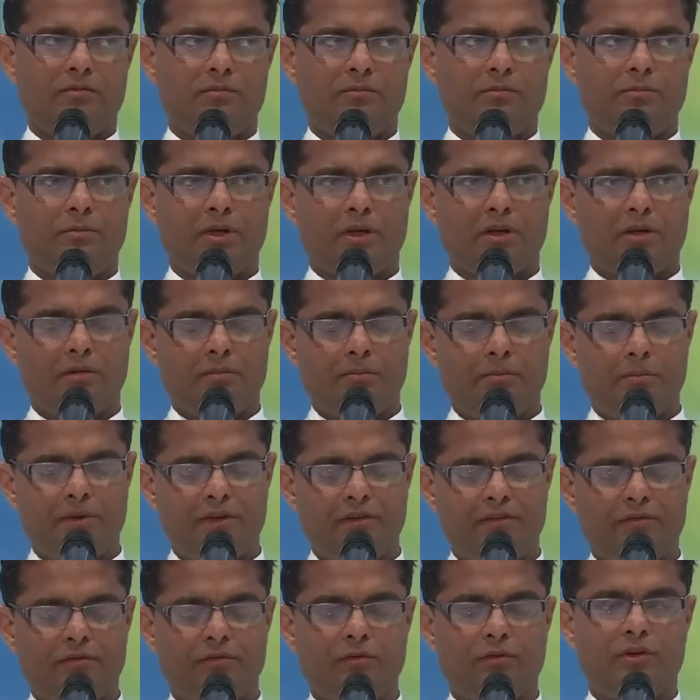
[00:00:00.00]
become
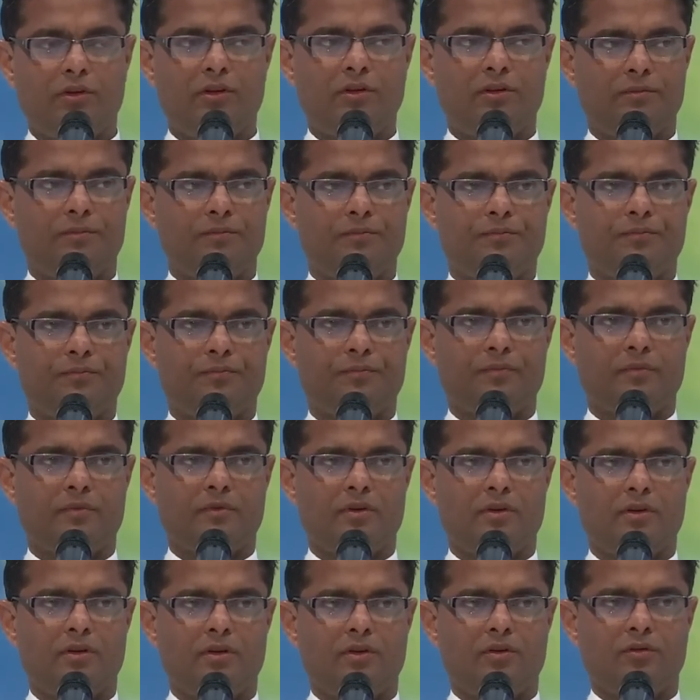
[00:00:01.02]
peaceful.
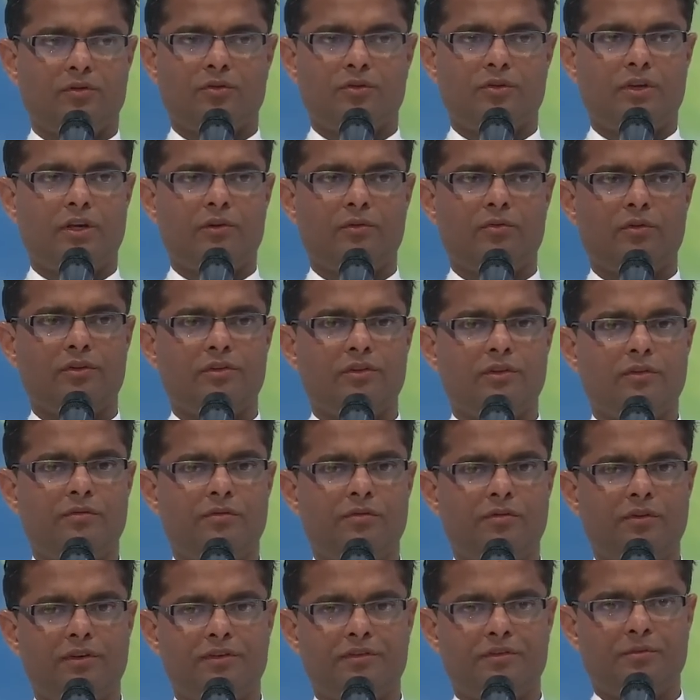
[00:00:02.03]
So that was the
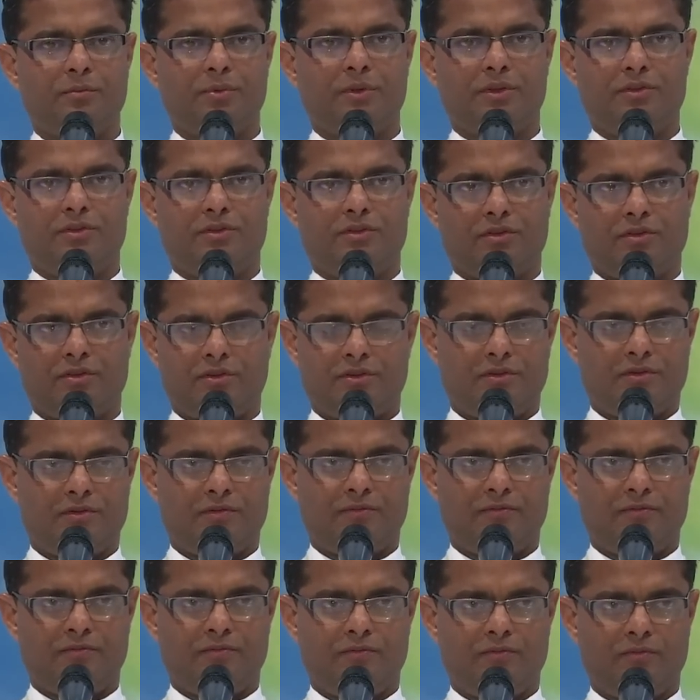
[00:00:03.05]
first picture,
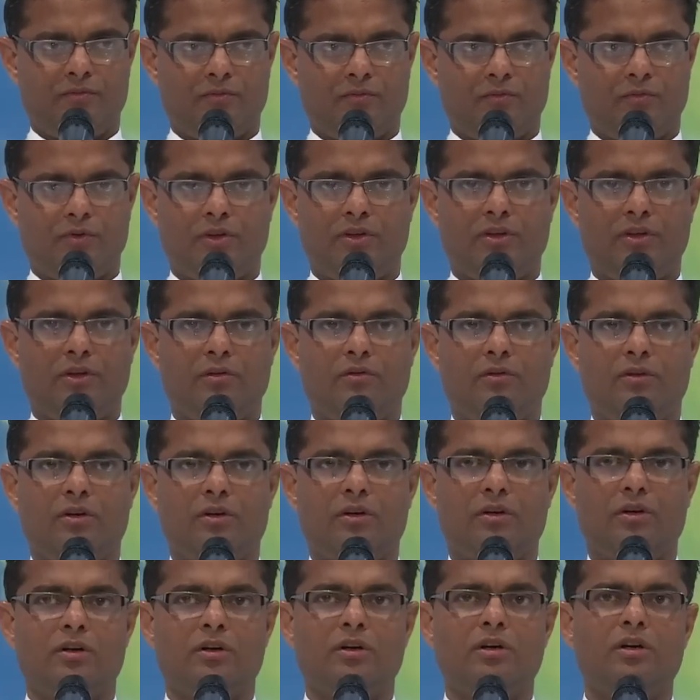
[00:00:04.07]
where there
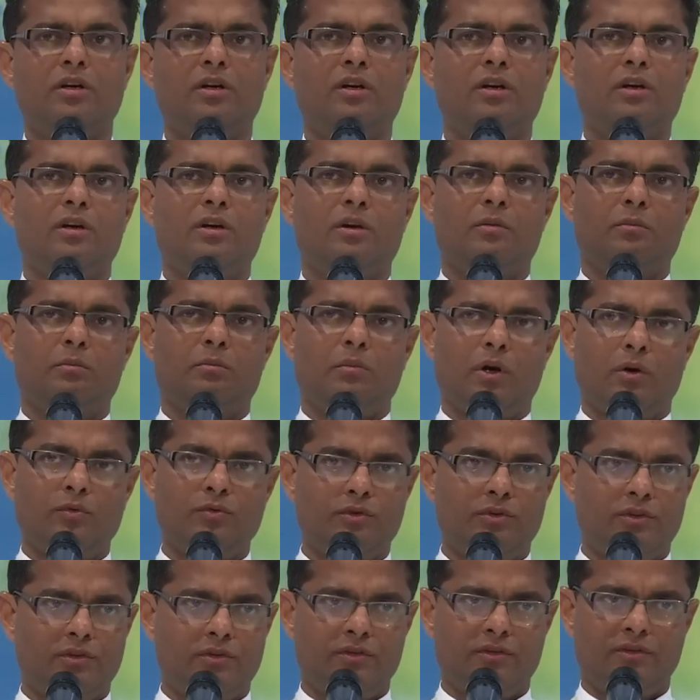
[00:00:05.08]
were
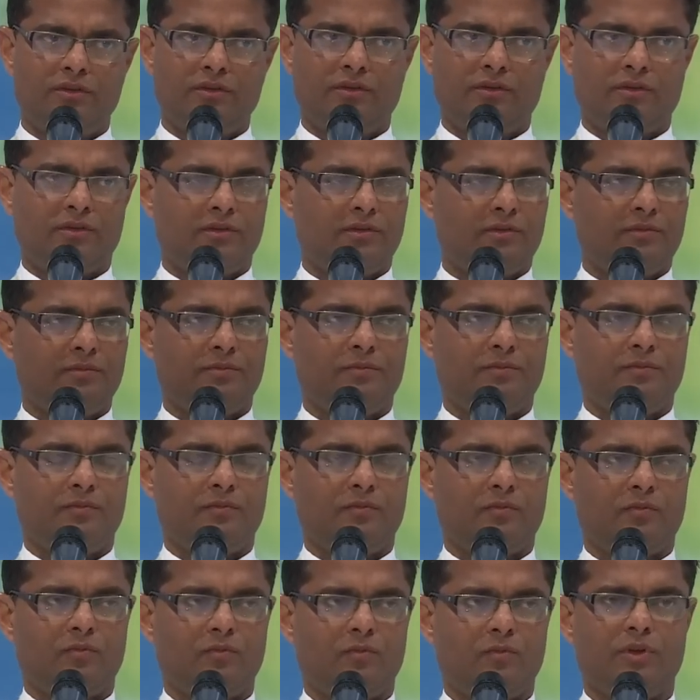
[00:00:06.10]
mountains,
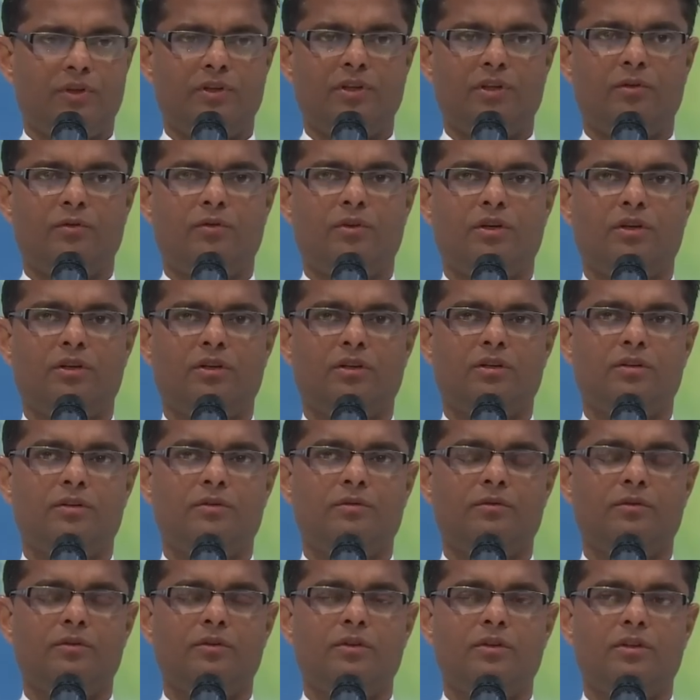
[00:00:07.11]
where there were
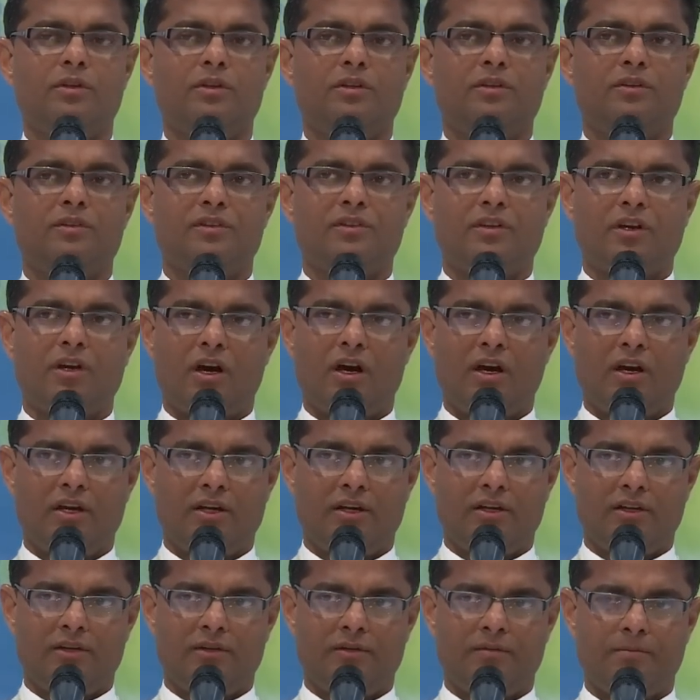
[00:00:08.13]

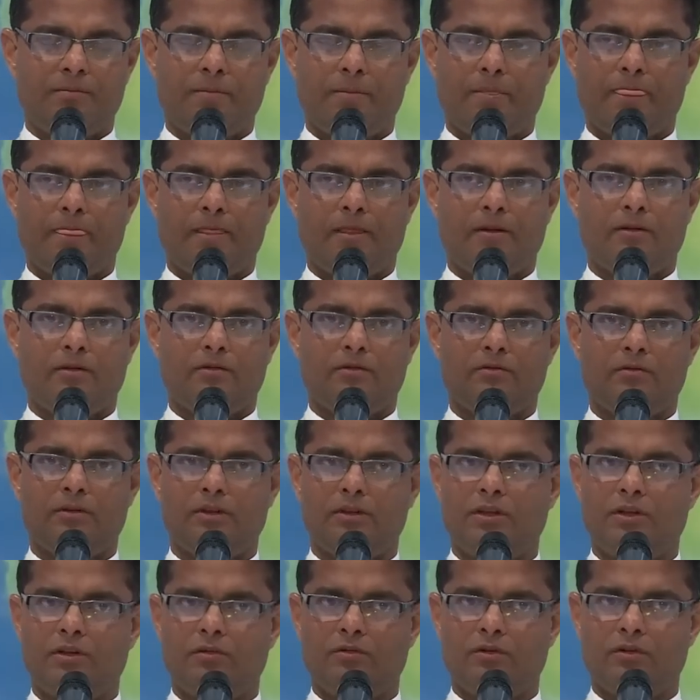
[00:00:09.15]
sky, where
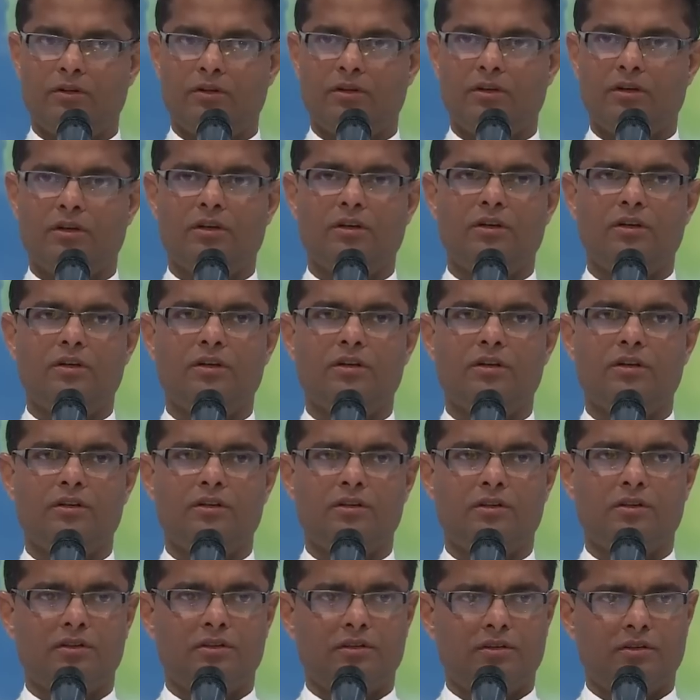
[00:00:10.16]
there were
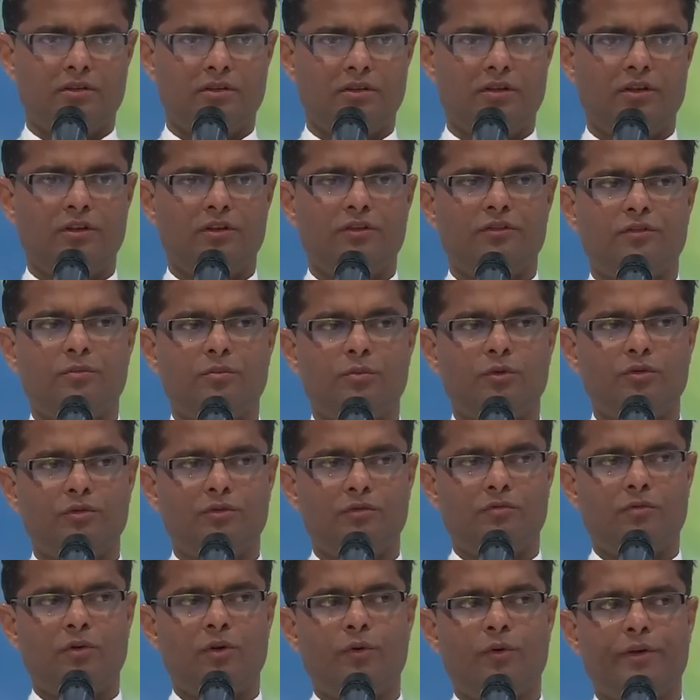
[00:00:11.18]
a
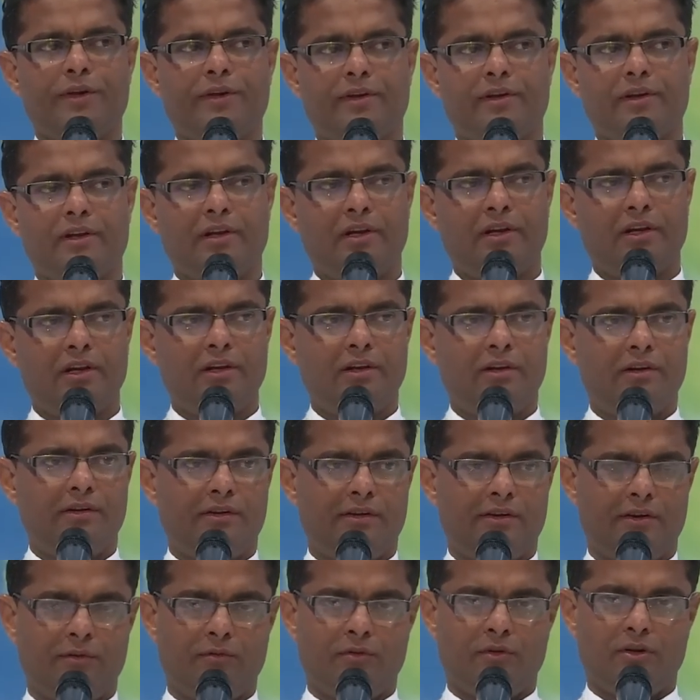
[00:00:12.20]
smooth flowing
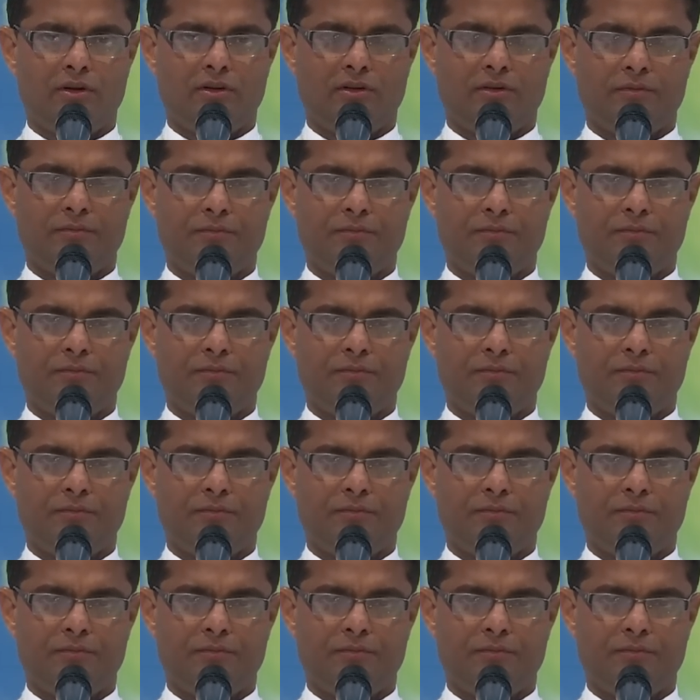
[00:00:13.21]
river,